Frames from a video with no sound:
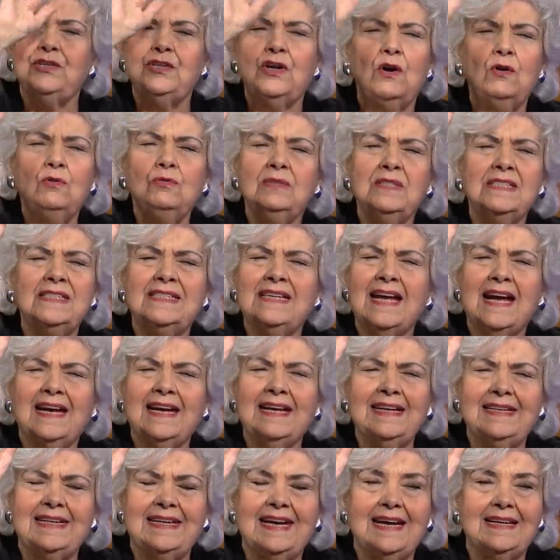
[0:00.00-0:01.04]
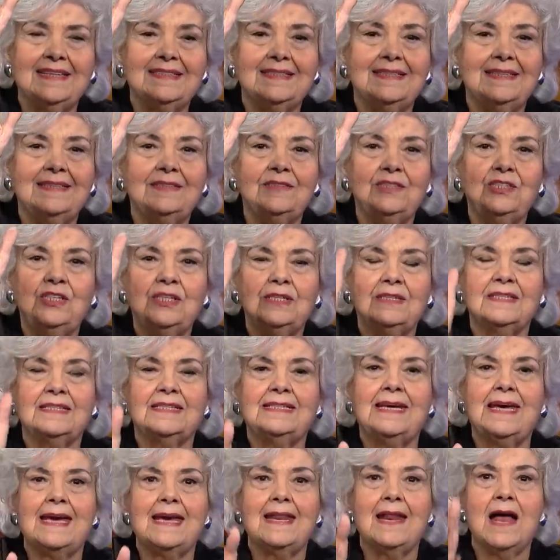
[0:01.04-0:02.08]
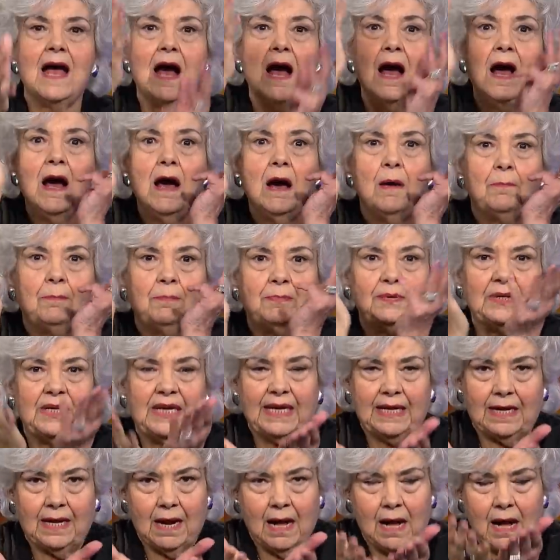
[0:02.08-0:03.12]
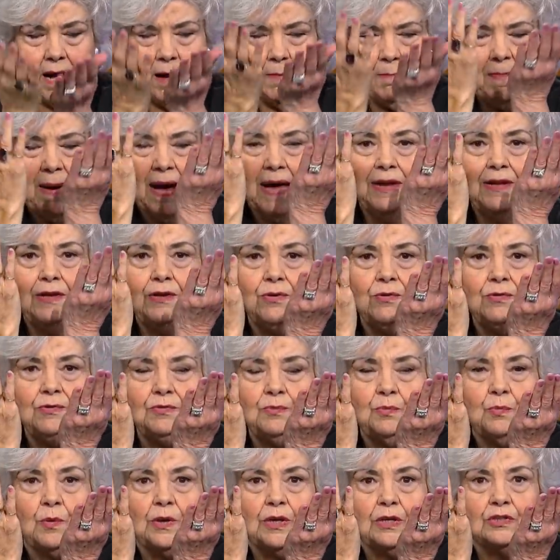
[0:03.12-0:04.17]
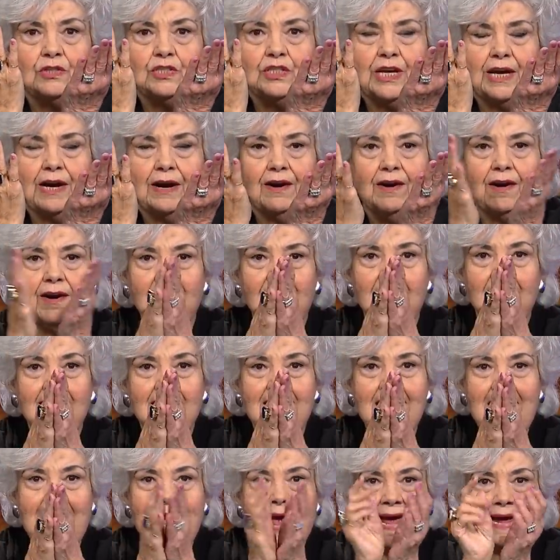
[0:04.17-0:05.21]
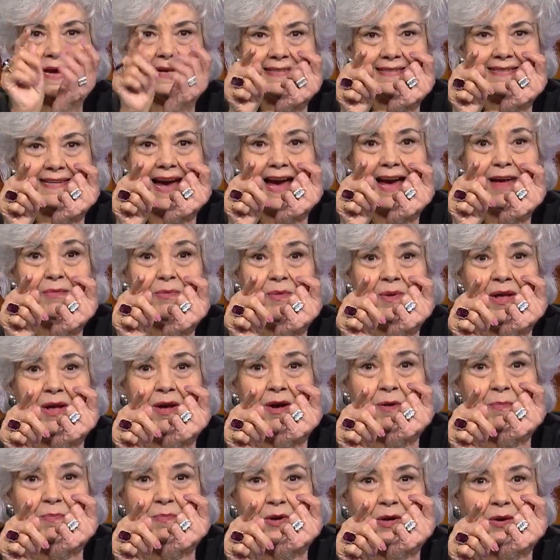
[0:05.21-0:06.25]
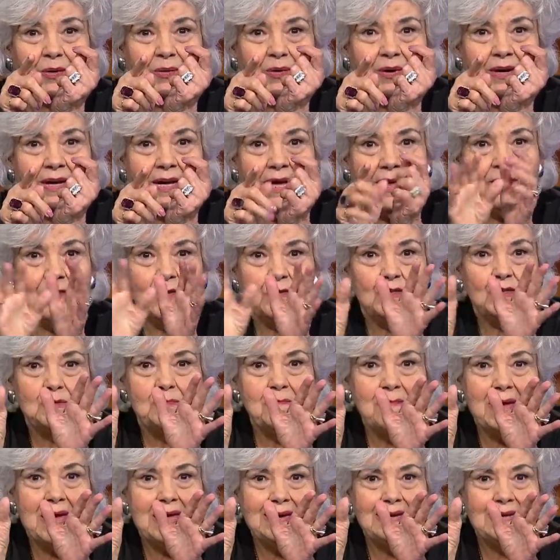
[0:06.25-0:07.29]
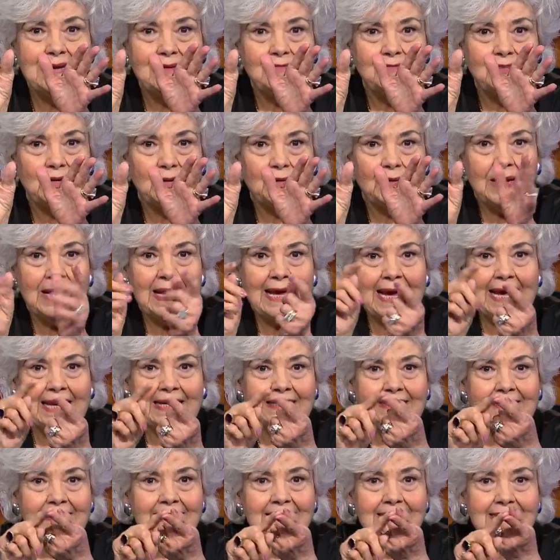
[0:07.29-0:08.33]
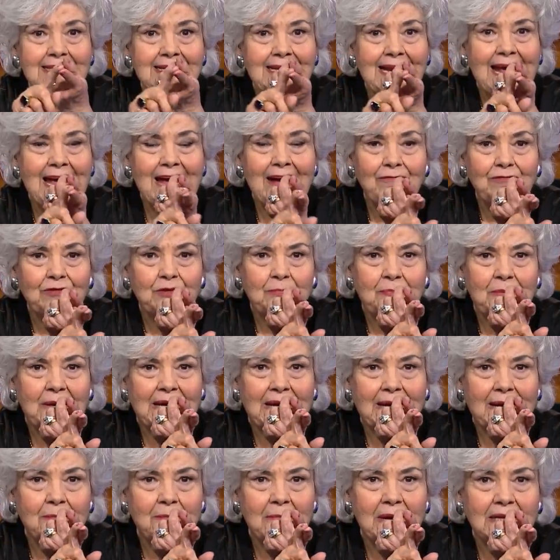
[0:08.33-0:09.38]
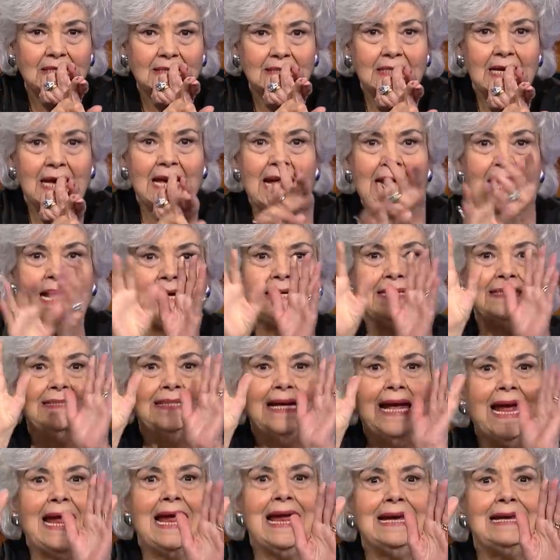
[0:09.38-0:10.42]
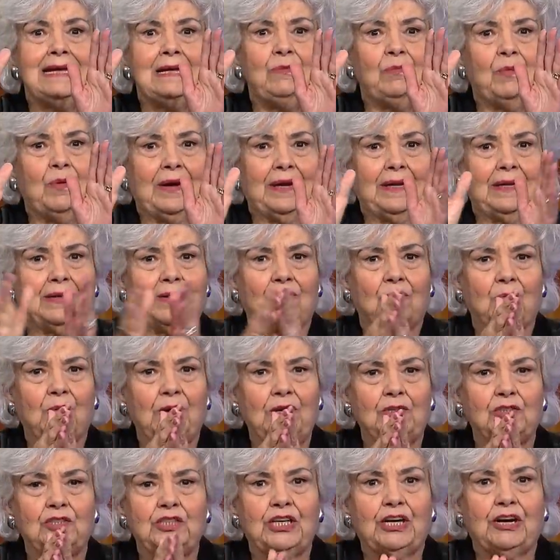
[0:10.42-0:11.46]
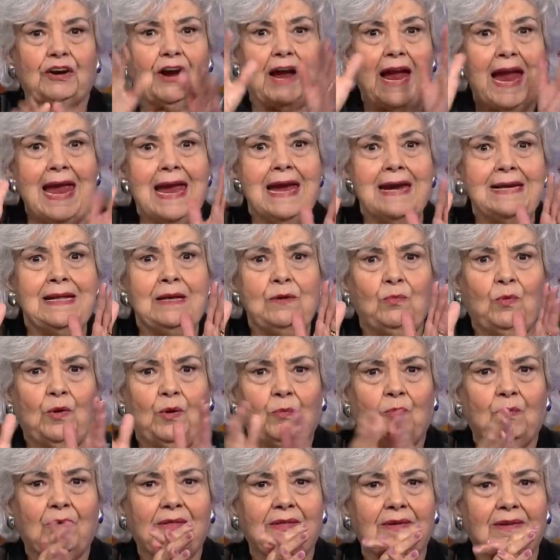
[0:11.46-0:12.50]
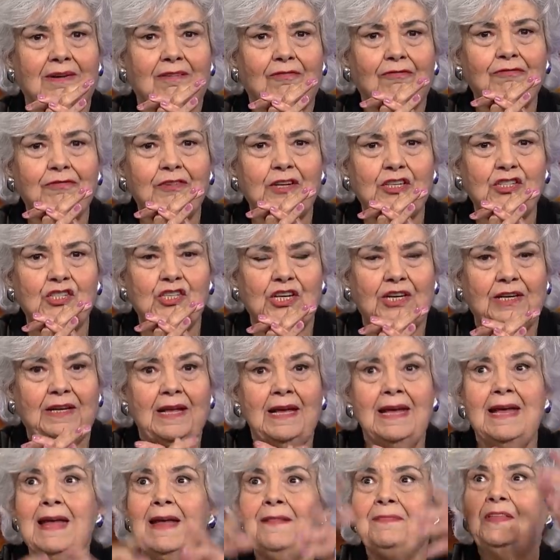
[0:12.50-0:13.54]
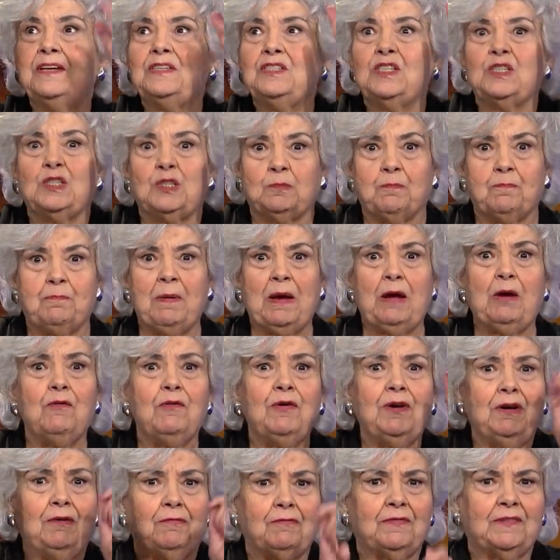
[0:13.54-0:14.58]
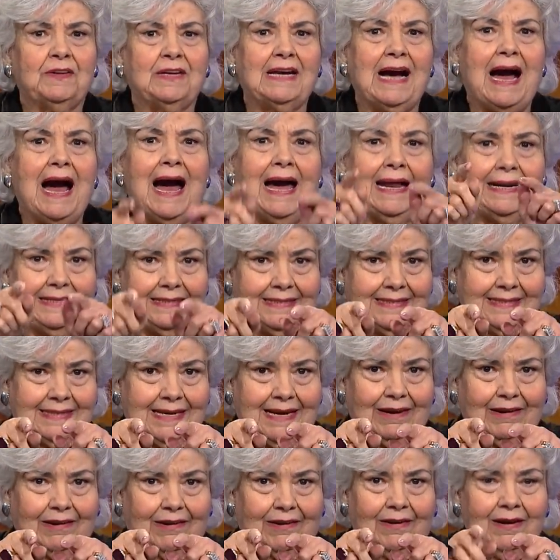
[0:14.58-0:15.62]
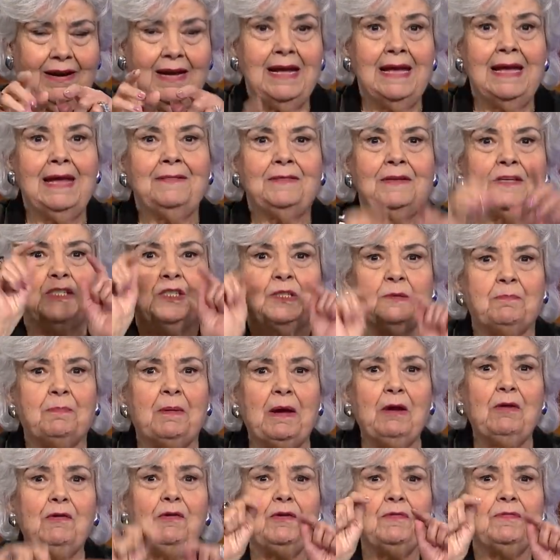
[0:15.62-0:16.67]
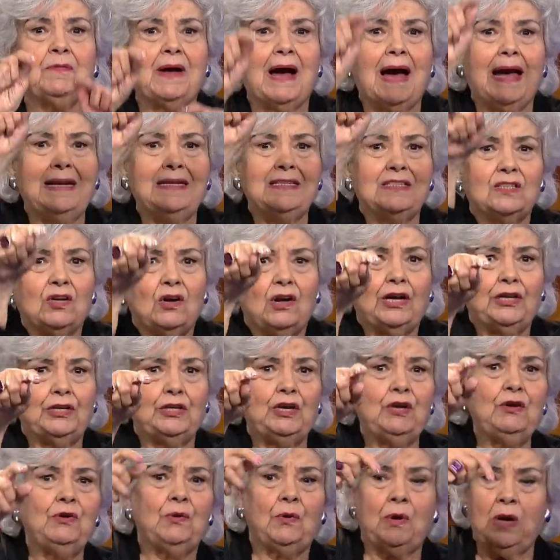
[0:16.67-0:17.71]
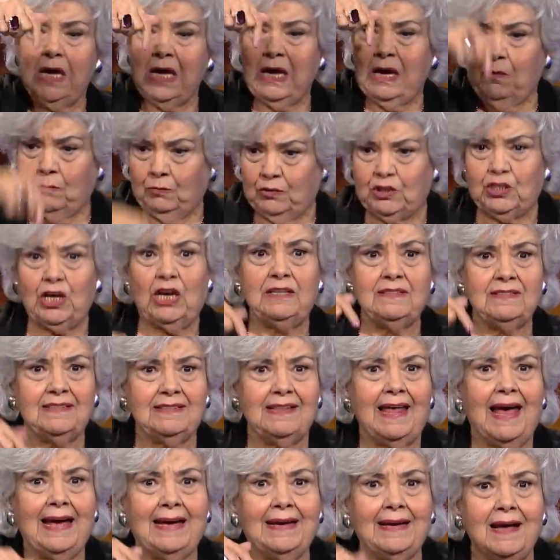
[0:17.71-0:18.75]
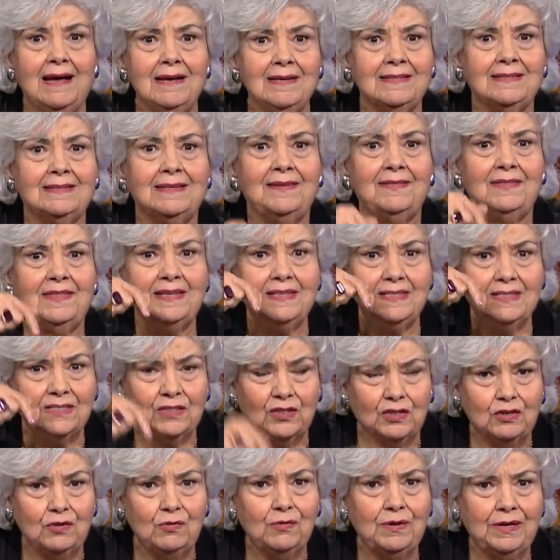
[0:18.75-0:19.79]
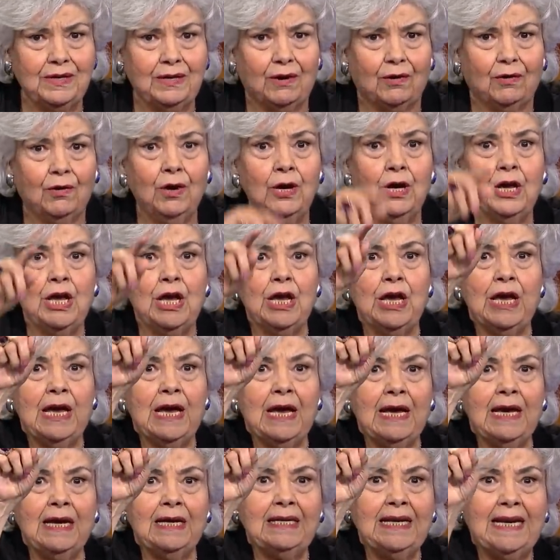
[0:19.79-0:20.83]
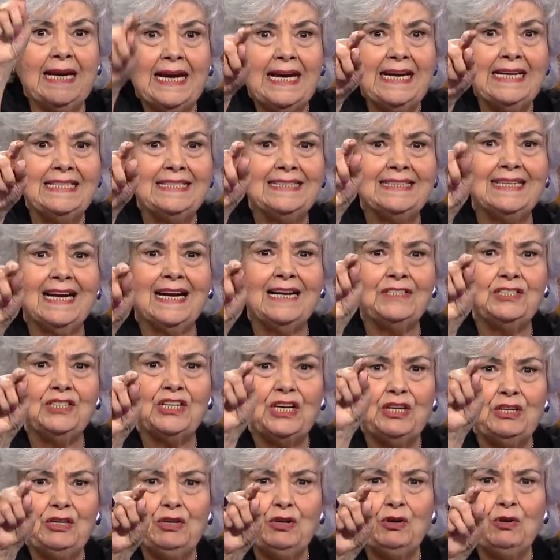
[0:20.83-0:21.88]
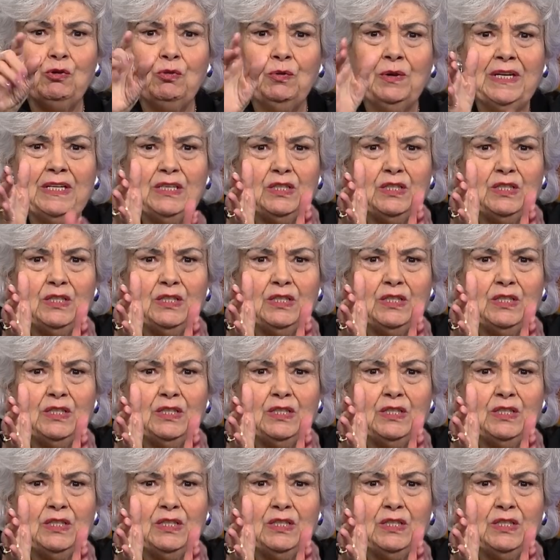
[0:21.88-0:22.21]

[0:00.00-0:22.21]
Don't second guess it. Just get up. Get up out of your wheelchair, and God will help you. There's many of you, and it doesn't have to be MS. It's anyone in a wheelchair, anyone with an affliction. The Spirit of God is here. The Spirit of God is on you, just like us in this studio. He's touching you.